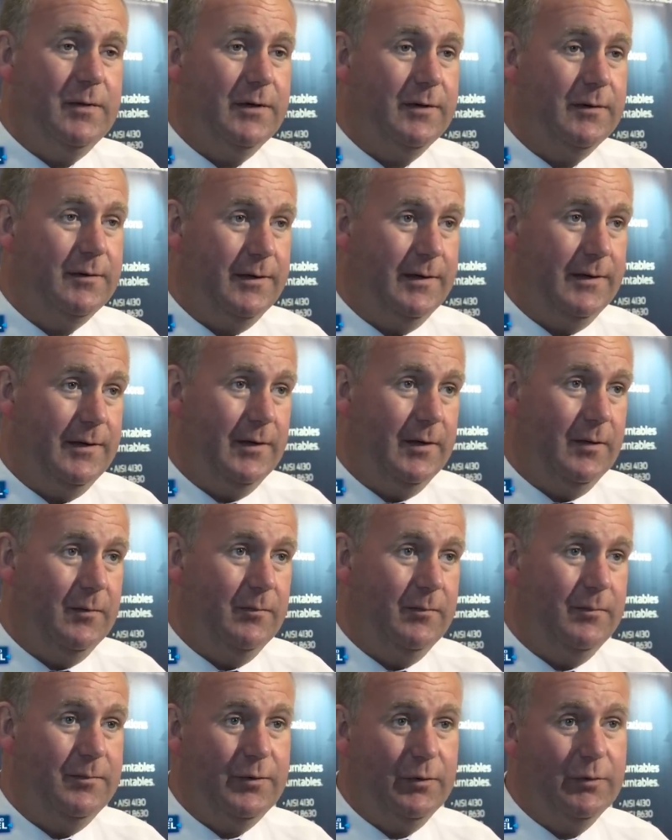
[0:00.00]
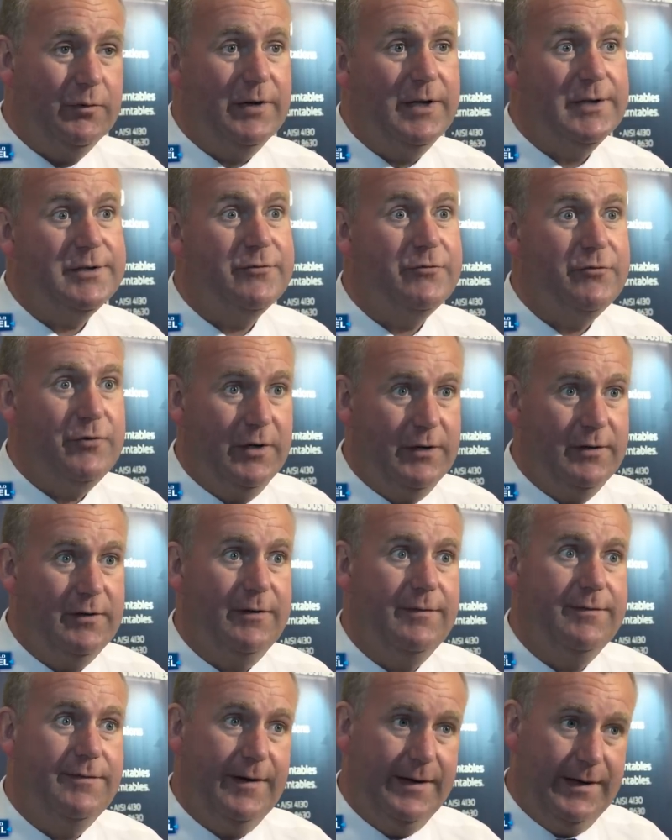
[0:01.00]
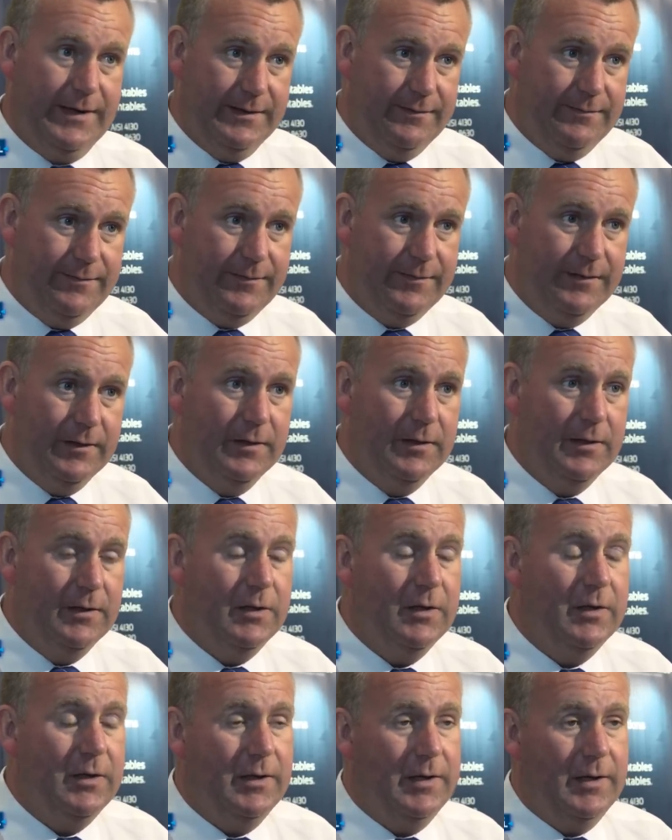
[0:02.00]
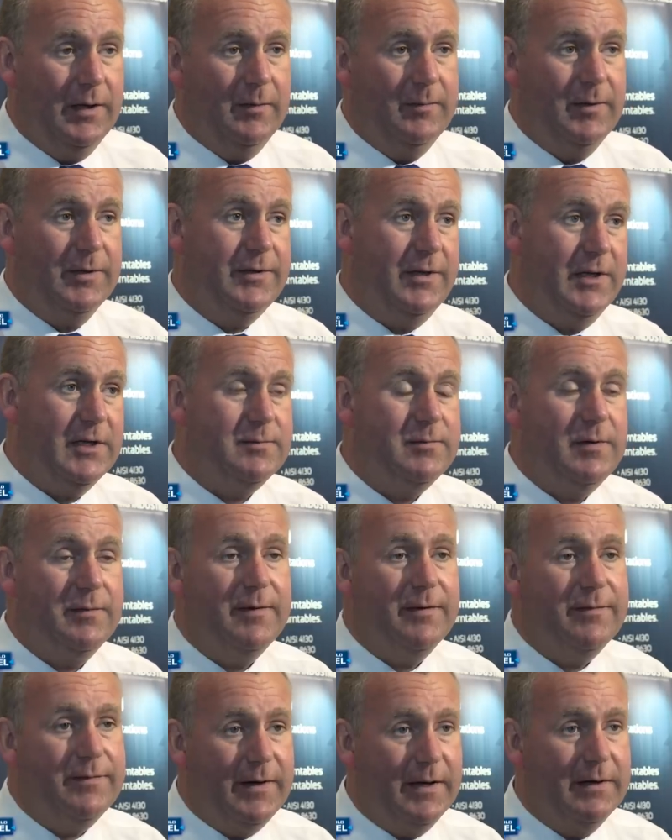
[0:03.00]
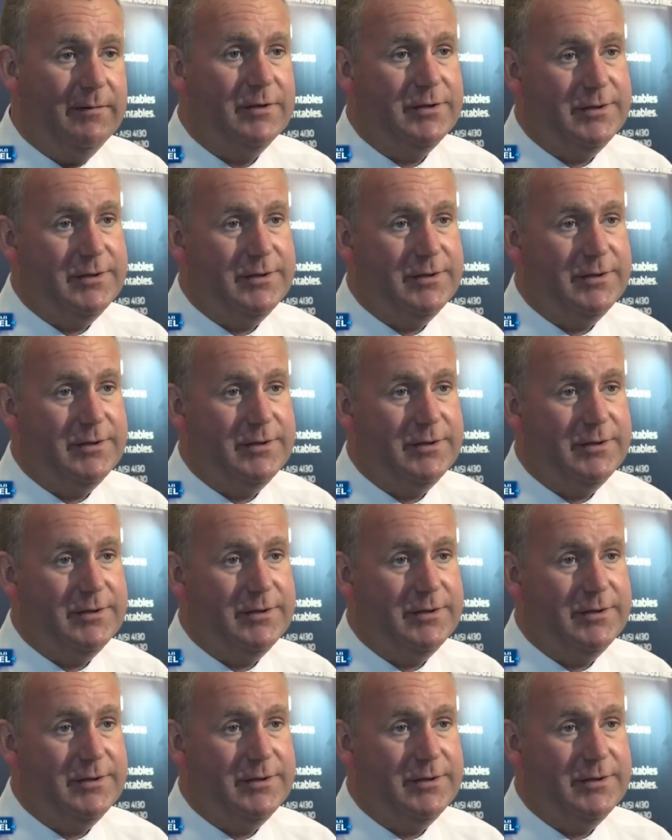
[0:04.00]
We're progressing through another 5. It takes maybe 5 or